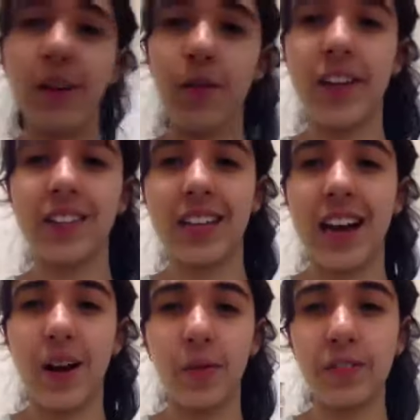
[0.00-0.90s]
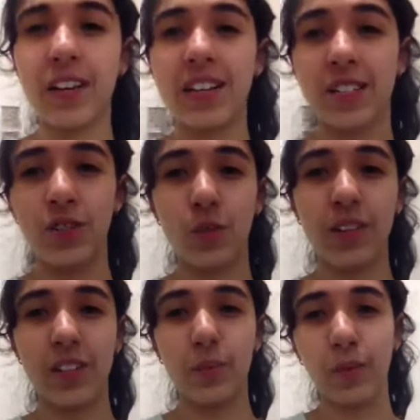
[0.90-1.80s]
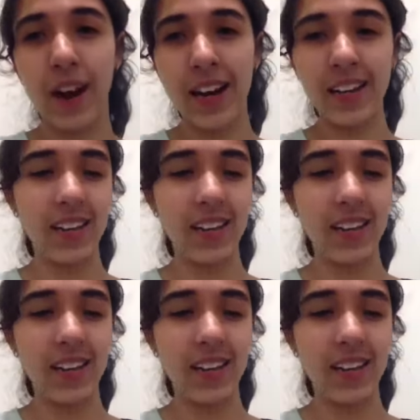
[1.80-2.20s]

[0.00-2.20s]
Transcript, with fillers: Anyways, yeah, hopefully you guys enjoyed this prank.